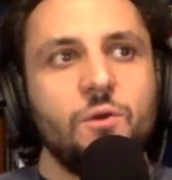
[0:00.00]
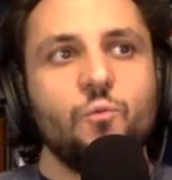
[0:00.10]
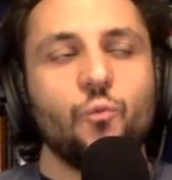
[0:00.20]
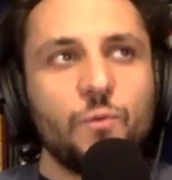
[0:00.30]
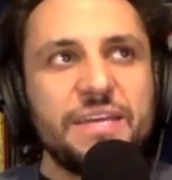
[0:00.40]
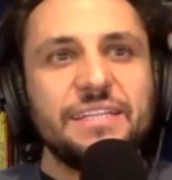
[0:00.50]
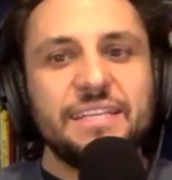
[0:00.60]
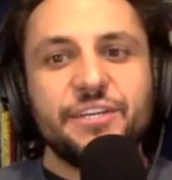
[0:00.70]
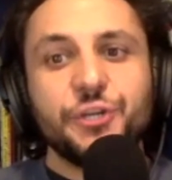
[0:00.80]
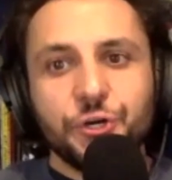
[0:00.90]

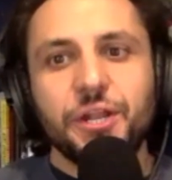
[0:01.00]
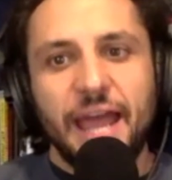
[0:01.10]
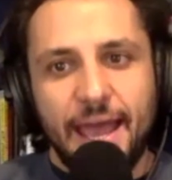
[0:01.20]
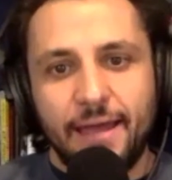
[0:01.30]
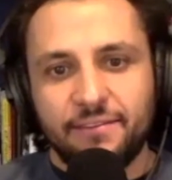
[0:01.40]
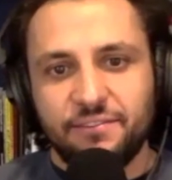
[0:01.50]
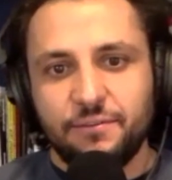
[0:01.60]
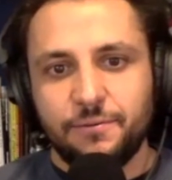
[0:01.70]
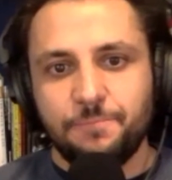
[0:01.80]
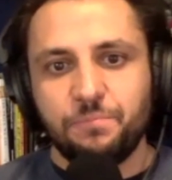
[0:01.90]
really good at
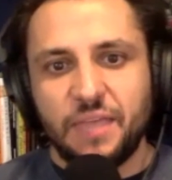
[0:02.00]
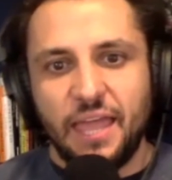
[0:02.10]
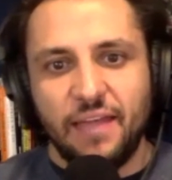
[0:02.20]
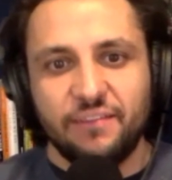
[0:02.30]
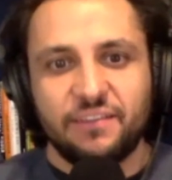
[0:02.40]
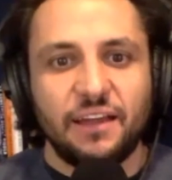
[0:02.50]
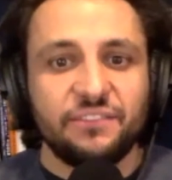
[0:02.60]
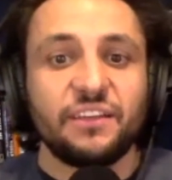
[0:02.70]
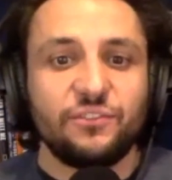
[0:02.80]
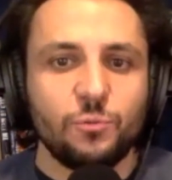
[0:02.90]
and kind of
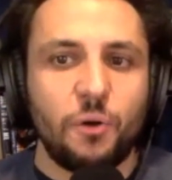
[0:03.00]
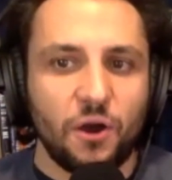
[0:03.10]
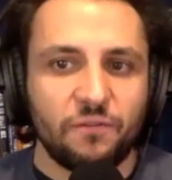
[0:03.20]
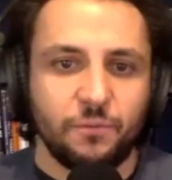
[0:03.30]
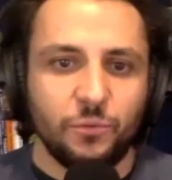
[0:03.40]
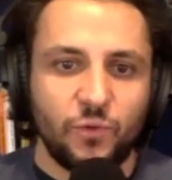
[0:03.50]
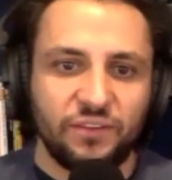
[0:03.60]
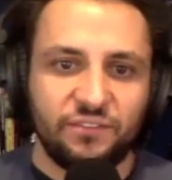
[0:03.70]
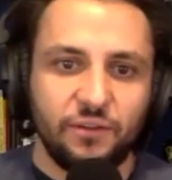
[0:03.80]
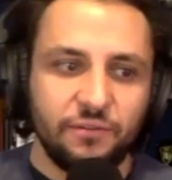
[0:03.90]
sets you apart from the
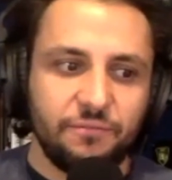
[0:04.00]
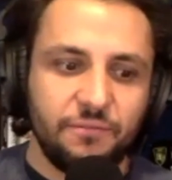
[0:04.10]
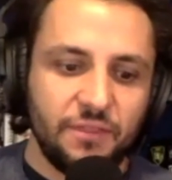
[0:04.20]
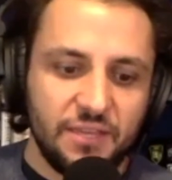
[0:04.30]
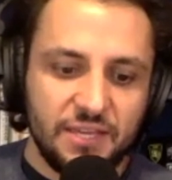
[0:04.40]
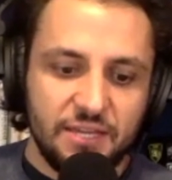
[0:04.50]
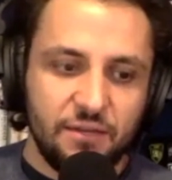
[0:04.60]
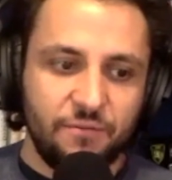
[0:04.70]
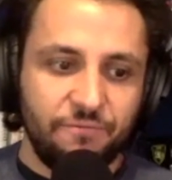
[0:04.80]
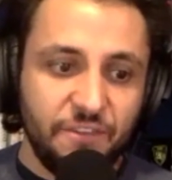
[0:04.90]
rest of
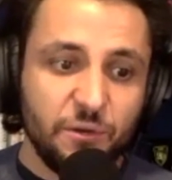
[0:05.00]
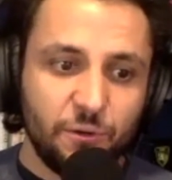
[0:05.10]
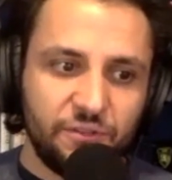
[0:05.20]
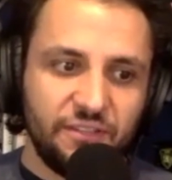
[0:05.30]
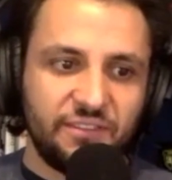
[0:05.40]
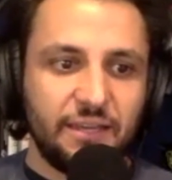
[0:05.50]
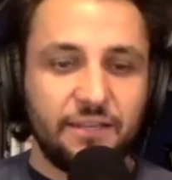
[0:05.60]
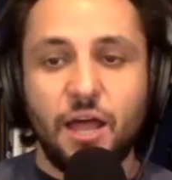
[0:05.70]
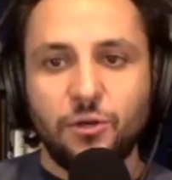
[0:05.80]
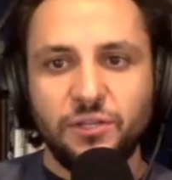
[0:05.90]
the field is like,
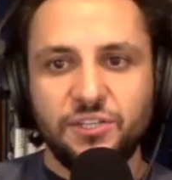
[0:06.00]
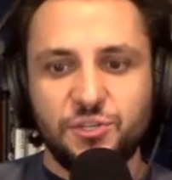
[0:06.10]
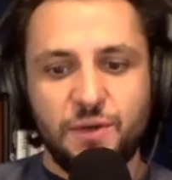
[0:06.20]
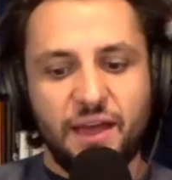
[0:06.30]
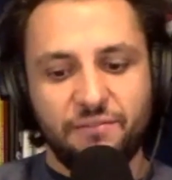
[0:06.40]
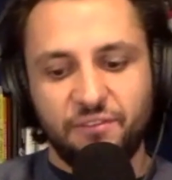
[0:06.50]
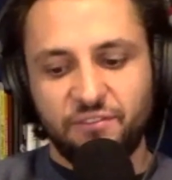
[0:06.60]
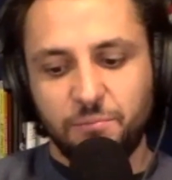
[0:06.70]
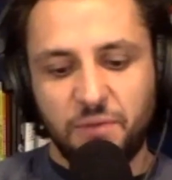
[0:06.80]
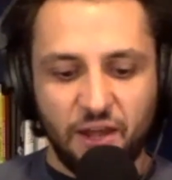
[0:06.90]
not only do you have this
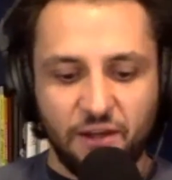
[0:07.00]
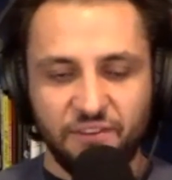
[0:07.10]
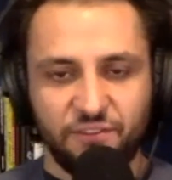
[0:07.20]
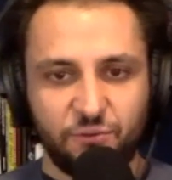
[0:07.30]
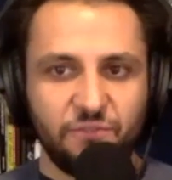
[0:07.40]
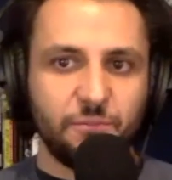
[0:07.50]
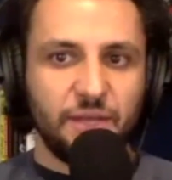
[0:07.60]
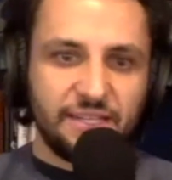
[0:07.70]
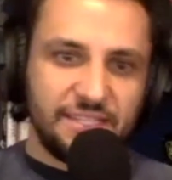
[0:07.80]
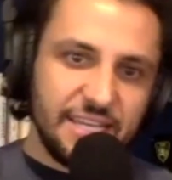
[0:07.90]
competitive history from
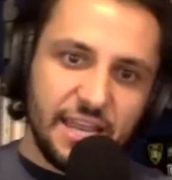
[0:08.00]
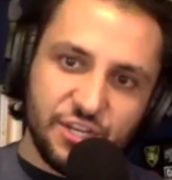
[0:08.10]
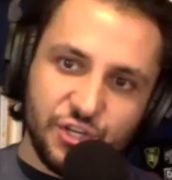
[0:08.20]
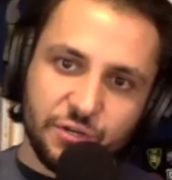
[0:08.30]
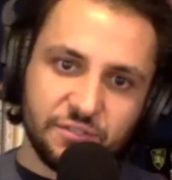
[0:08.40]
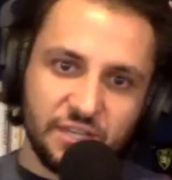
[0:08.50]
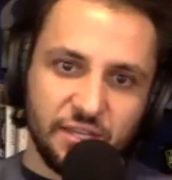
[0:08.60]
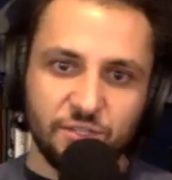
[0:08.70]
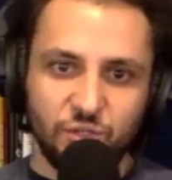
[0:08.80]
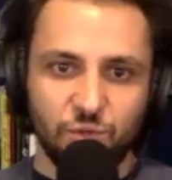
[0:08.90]
like teenage years
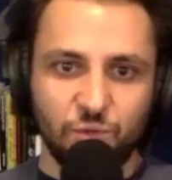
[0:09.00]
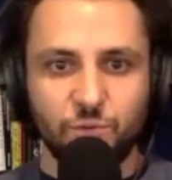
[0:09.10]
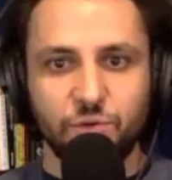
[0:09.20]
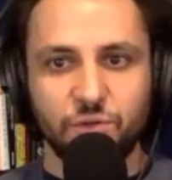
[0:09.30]
into